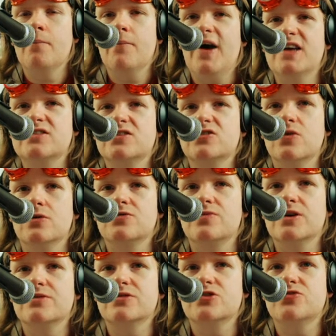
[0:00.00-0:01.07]
Passing the Torch and
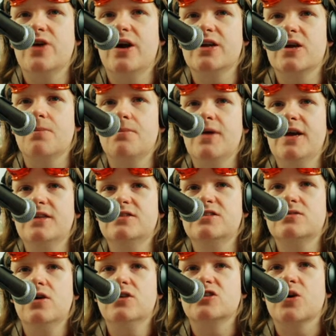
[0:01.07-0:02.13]
Rigorous Training are mids,
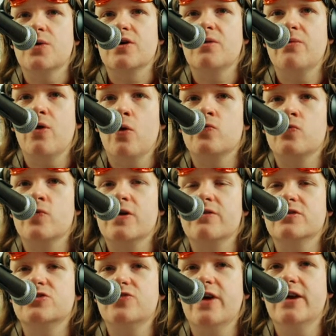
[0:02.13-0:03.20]
so we're going to block with Rigorous
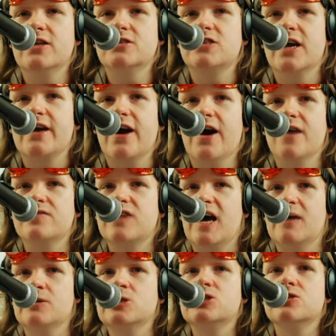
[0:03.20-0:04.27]
Training to take half
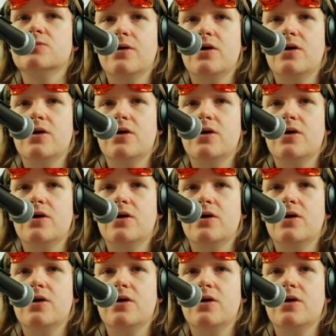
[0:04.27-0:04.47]
damage.